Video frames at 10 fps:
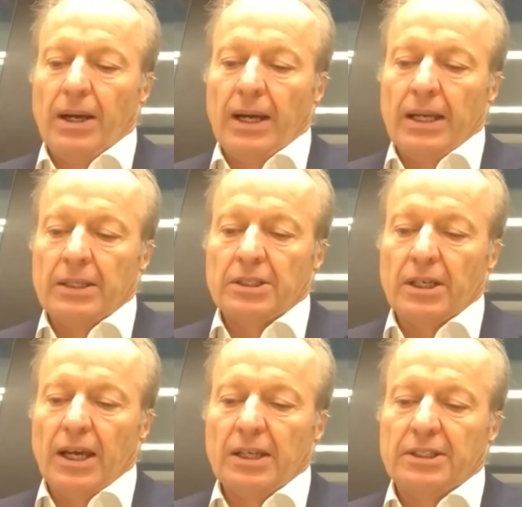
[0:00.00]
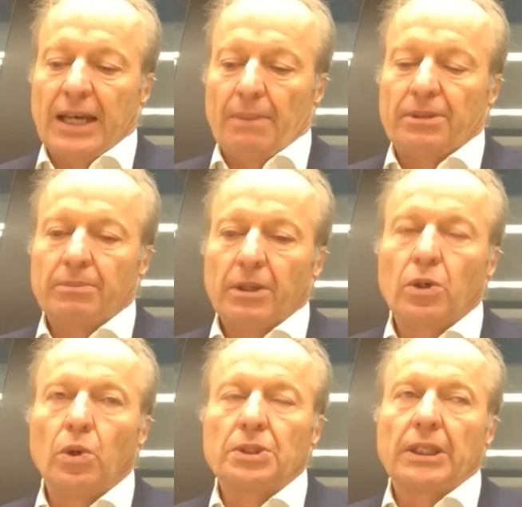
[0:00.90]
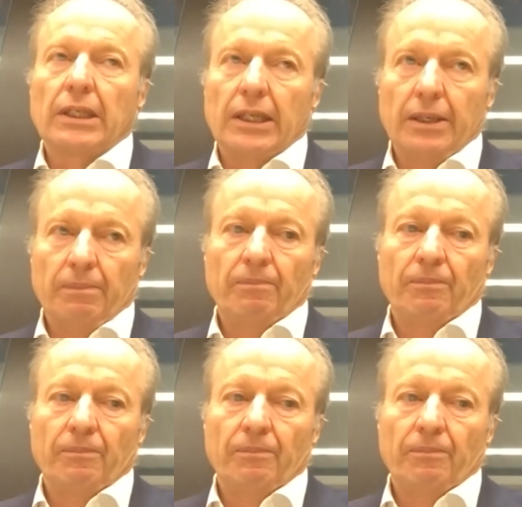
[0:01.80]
and adapt them accordingly.